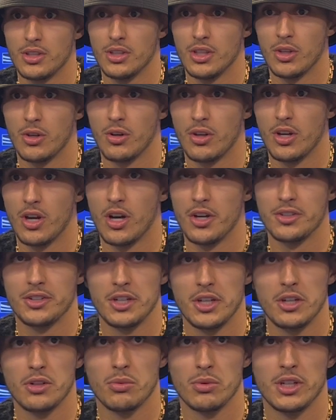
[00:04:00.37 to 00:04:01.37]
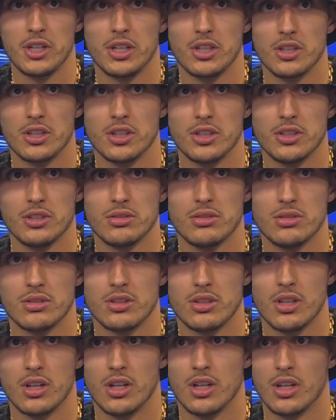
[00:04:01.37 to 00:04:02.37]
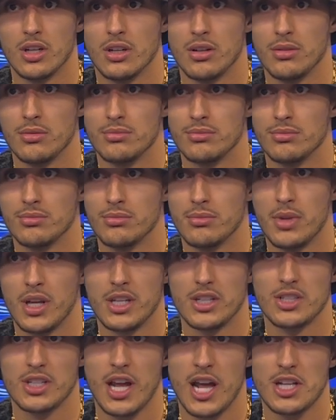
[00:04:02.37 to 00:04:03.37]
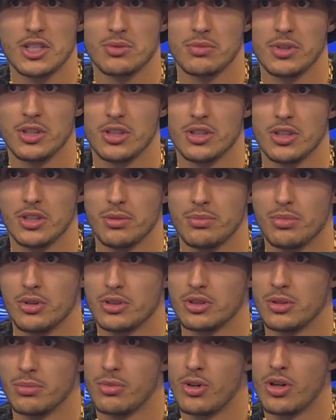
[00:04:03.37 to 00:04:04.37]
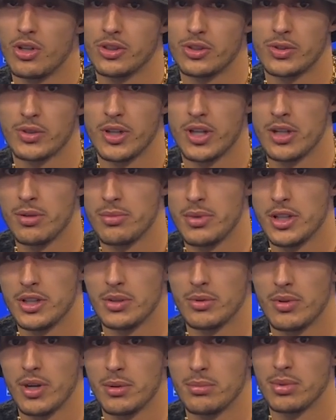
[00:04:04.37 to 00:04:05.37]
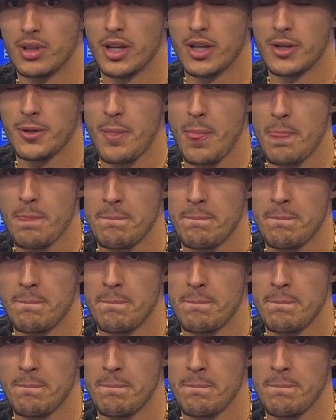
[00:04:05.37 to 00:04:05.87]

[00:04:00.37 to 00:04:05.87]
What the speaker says: know, hunting when he could, made shots when he could, put the ball on the ground, made the right play.